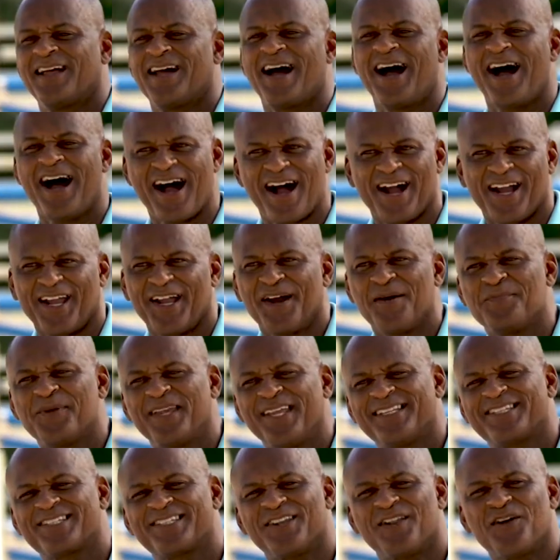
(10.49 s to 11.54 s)
Hi, I'm
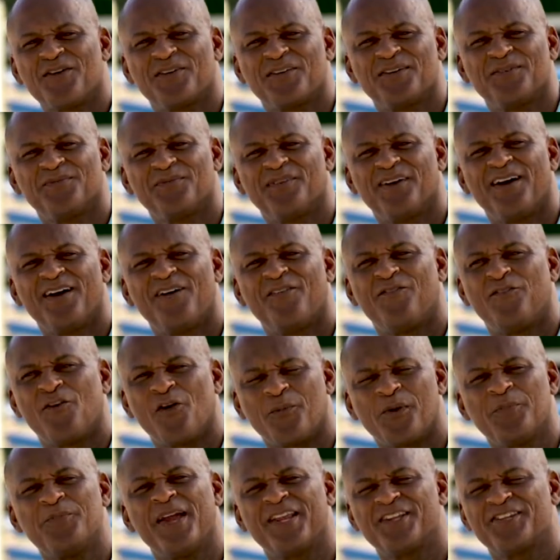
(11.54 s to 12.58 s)
Heath Slocum,
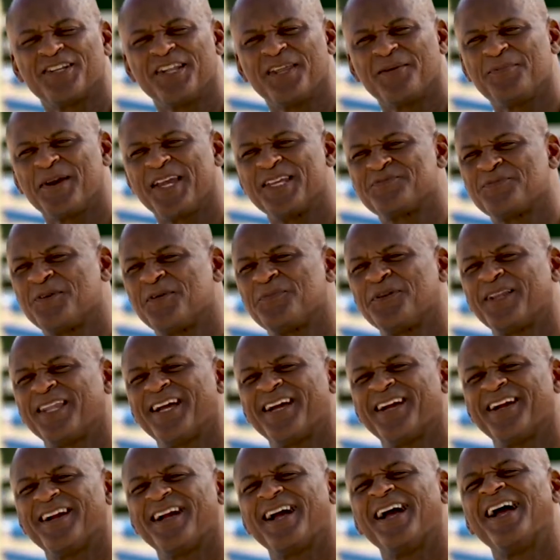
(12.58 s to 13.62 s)
former Major League Baseball
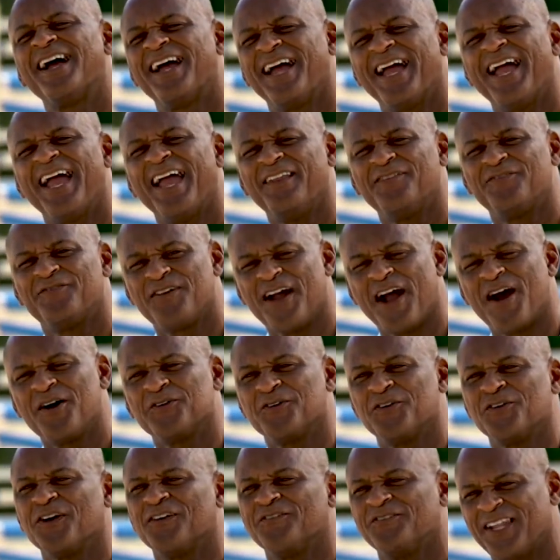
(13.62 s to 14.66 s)
player and
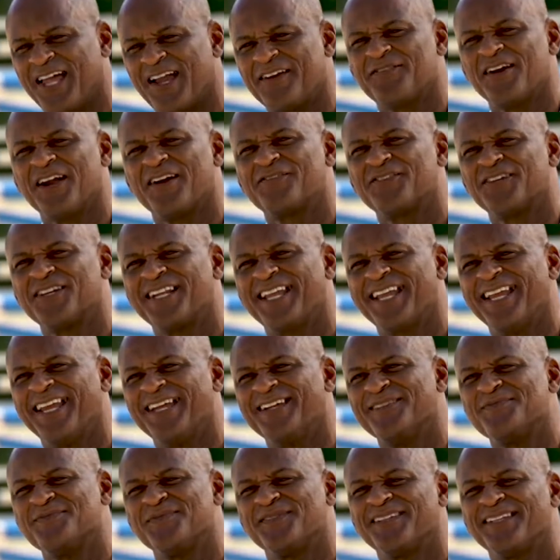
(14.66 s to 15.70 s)
founder of Life After the
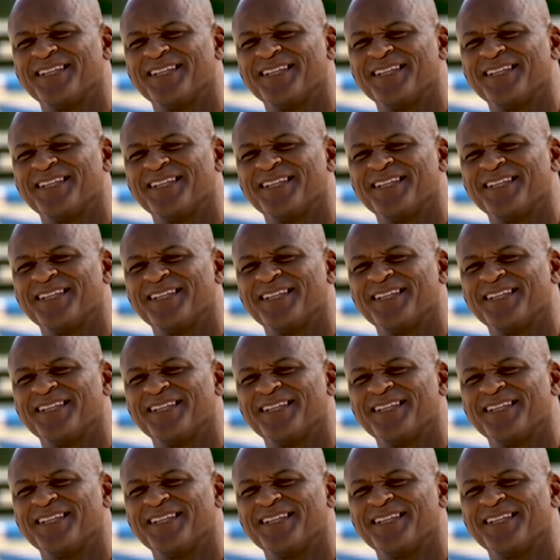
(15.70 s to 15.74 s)
Game.